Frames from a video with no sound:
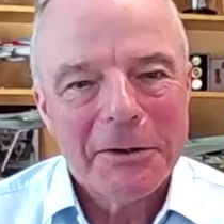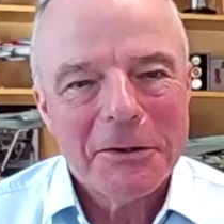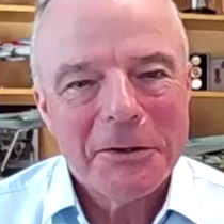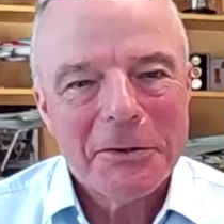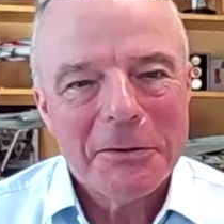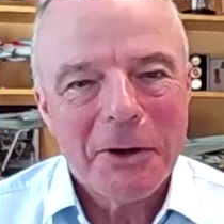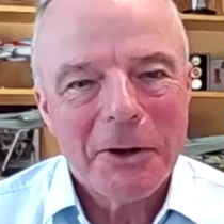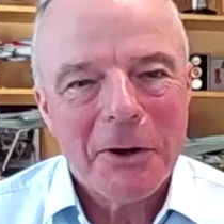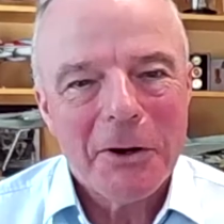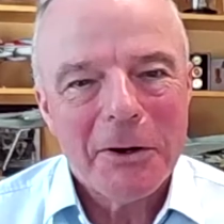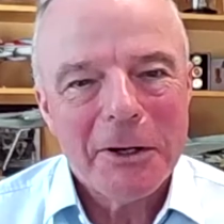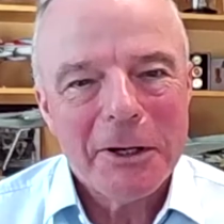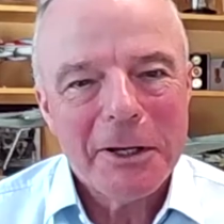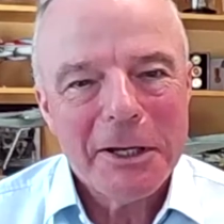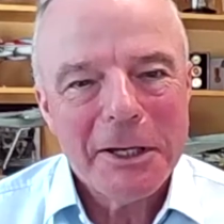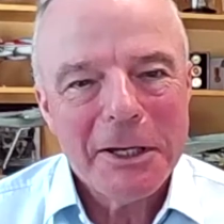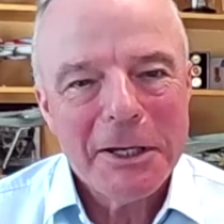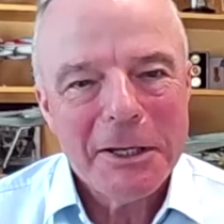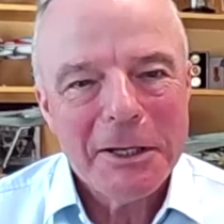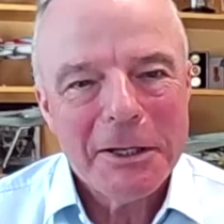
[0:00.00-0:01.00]

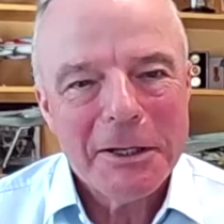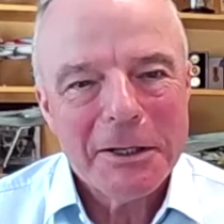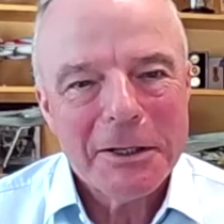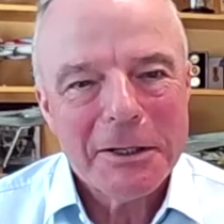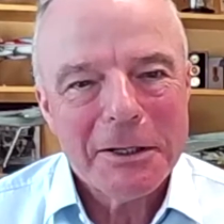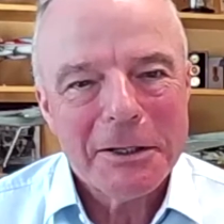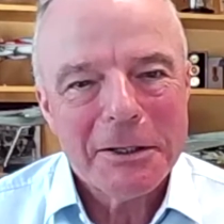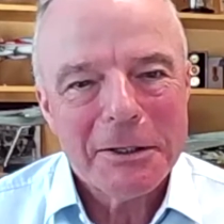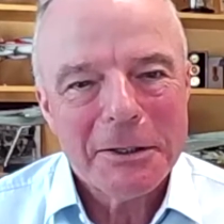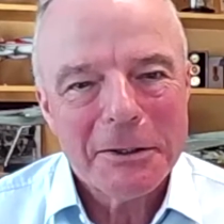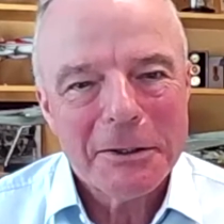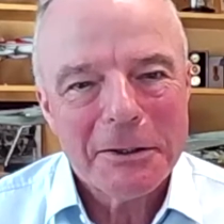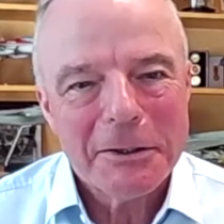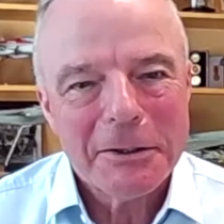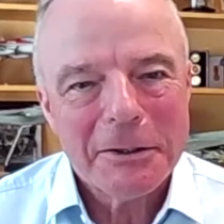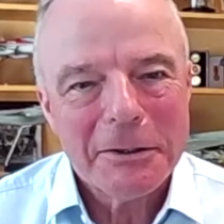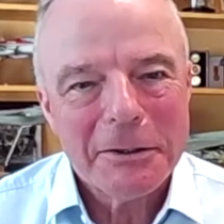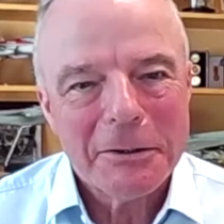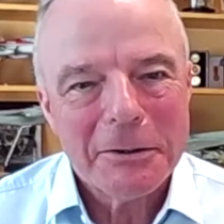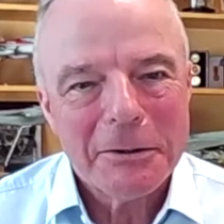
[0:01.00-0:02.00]

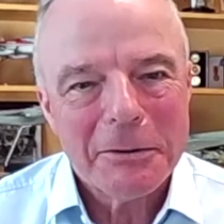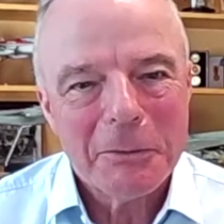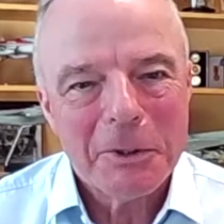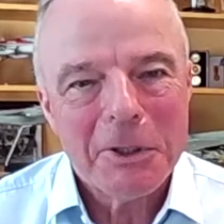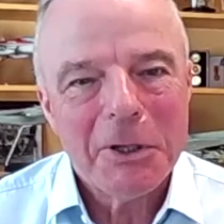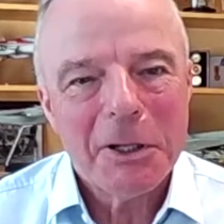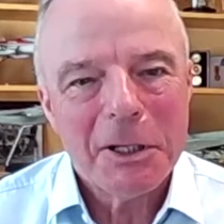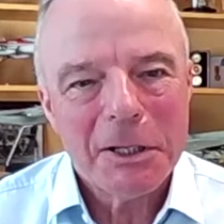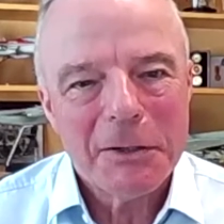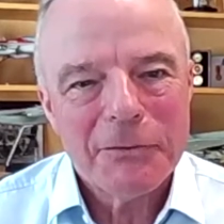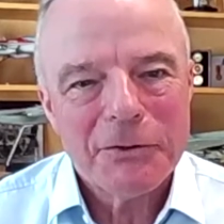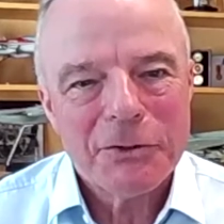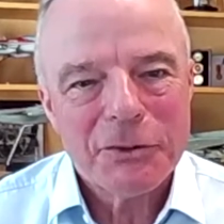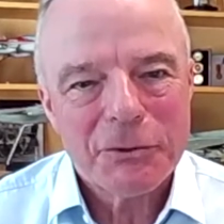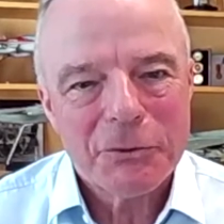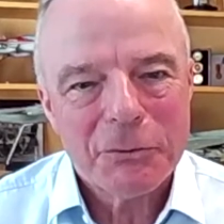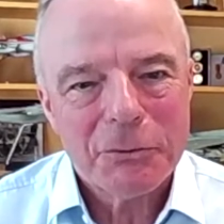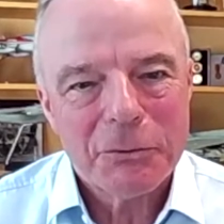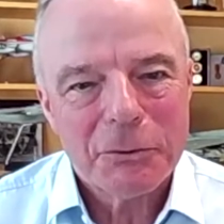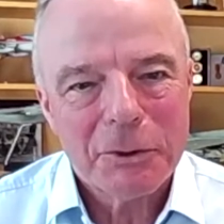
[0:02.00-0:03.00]
when I left
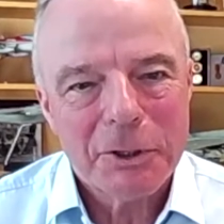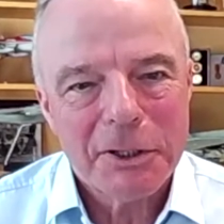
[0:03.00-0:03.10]
school,